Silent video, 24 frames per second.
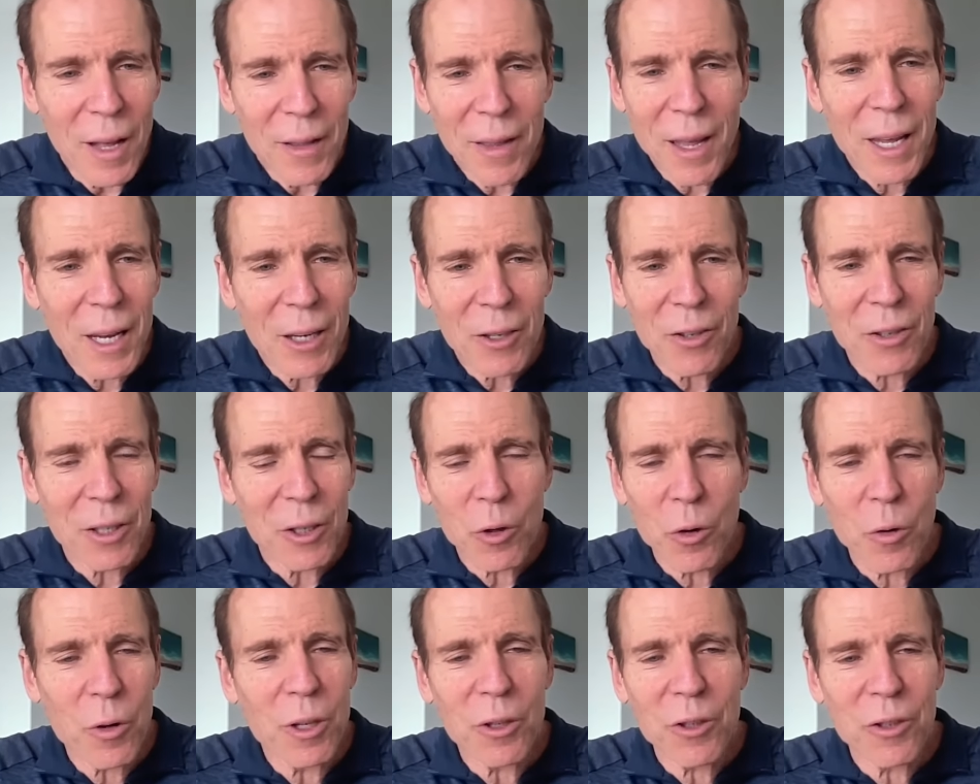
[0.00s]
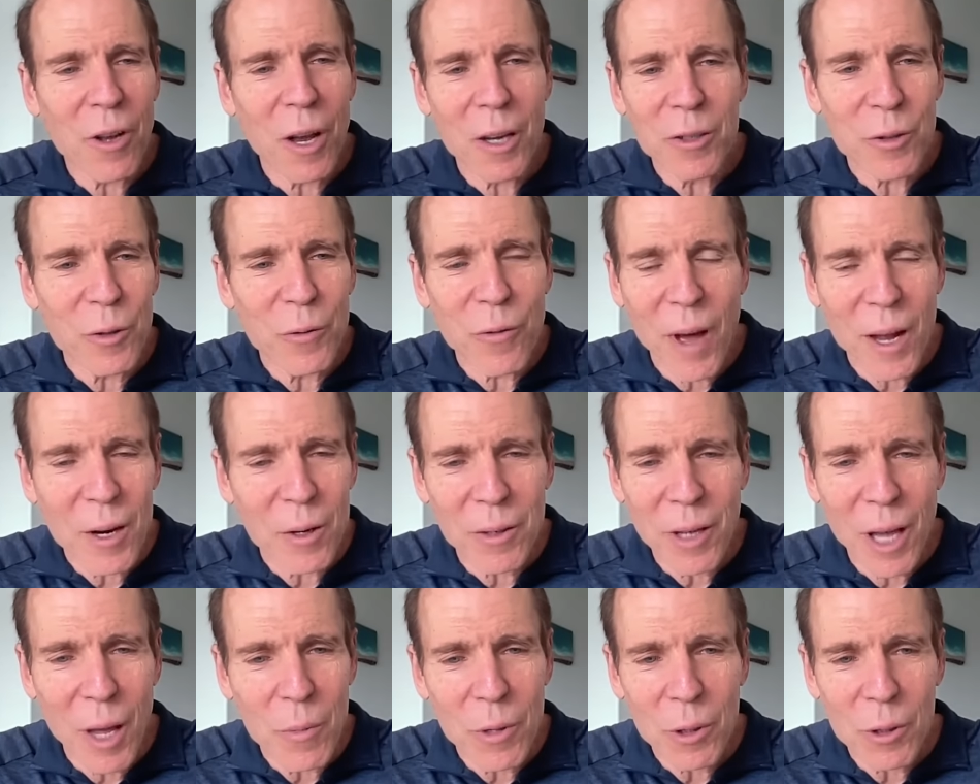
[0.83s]
they actually criticize the
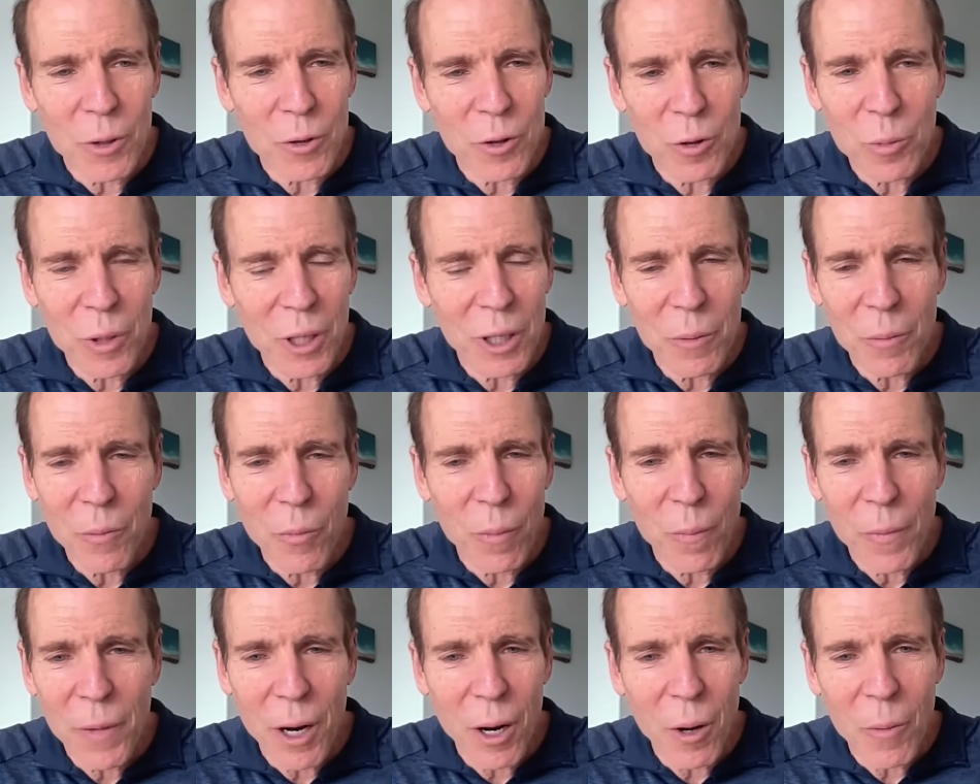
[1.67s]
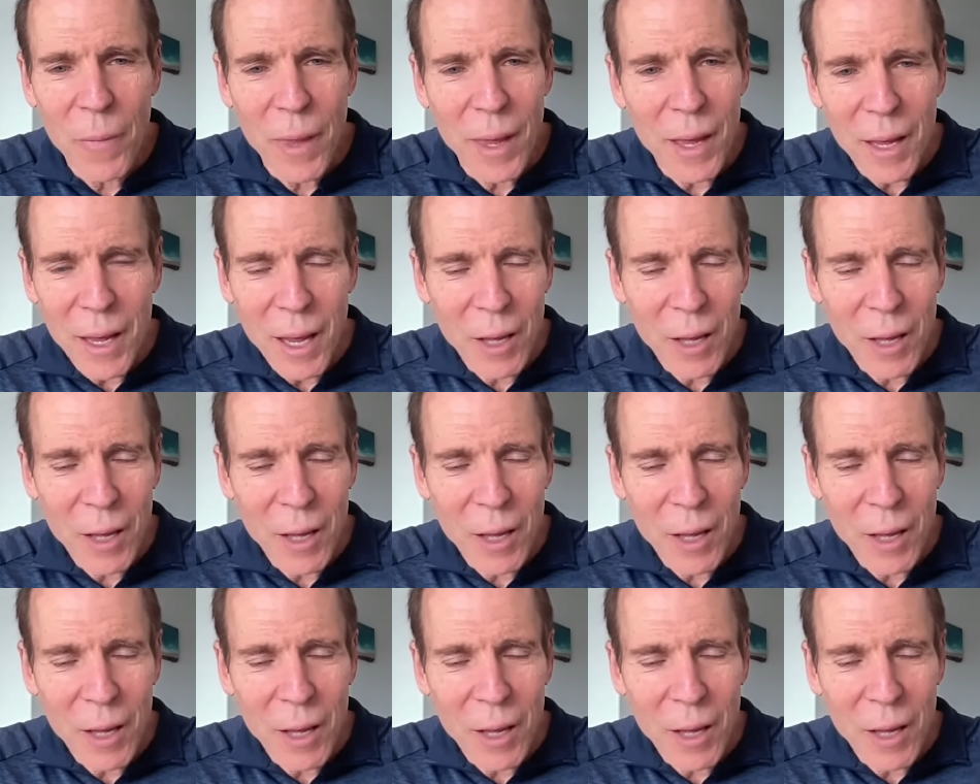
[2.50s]
phytochemicals as being, you know,